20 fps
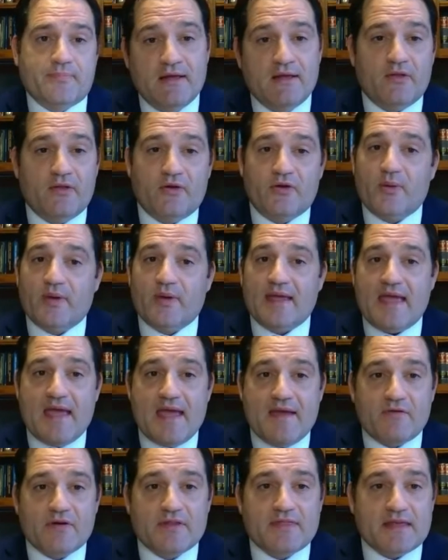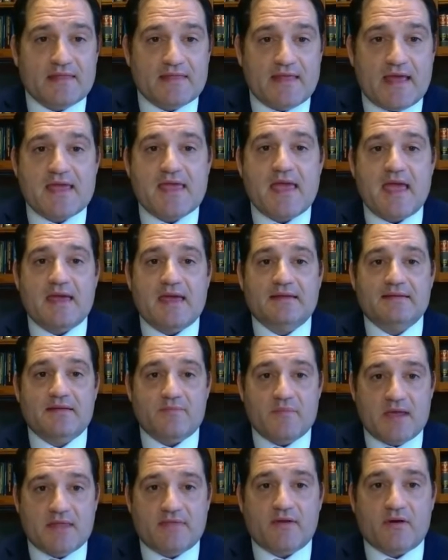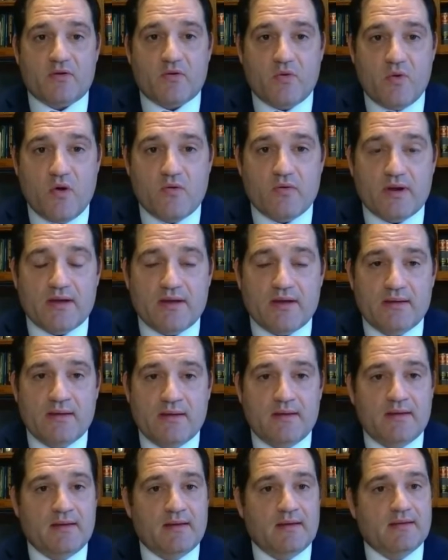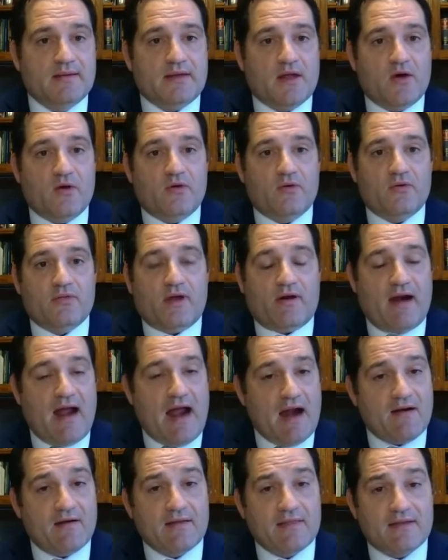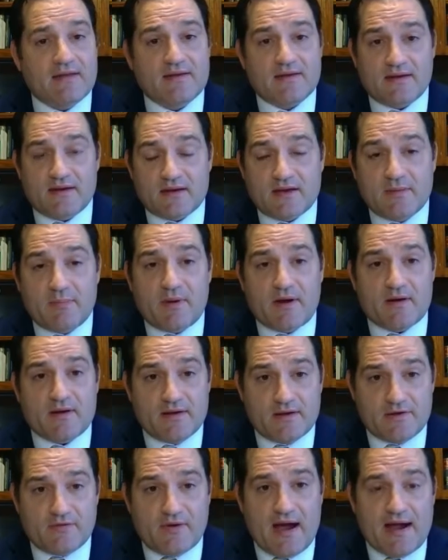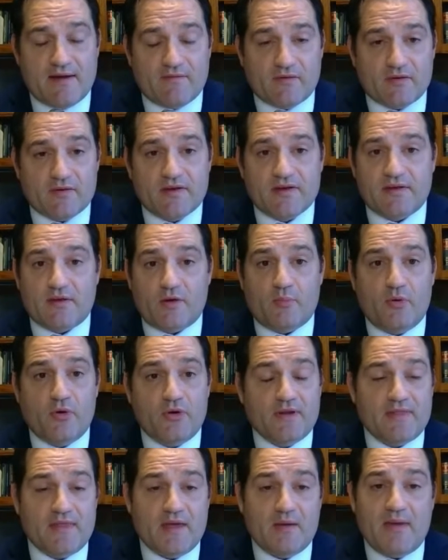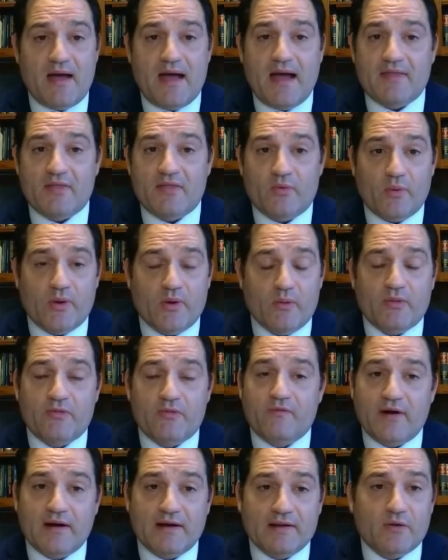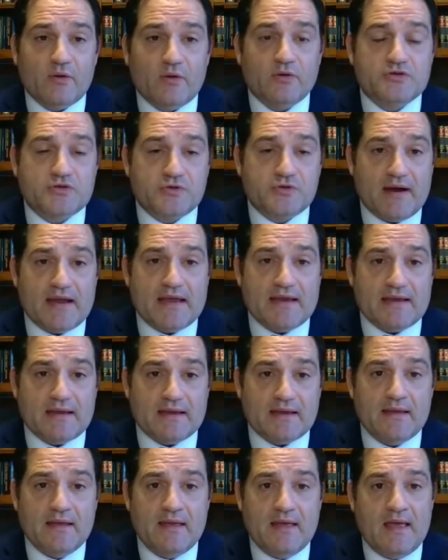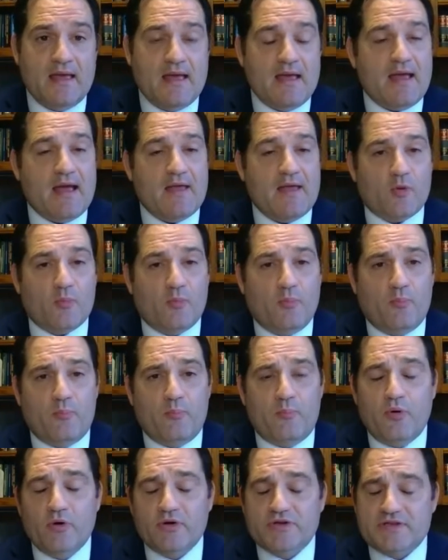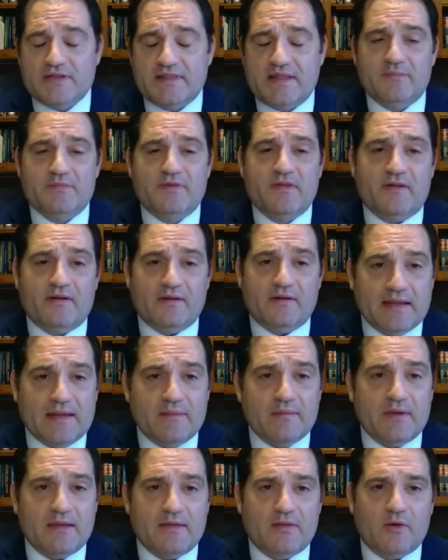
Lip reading: They're doing everything they can to meet their quota. So they're hiring these inexperienced drivers, they're putting them behind the wheel with very little training, and they're pushing them to their limit.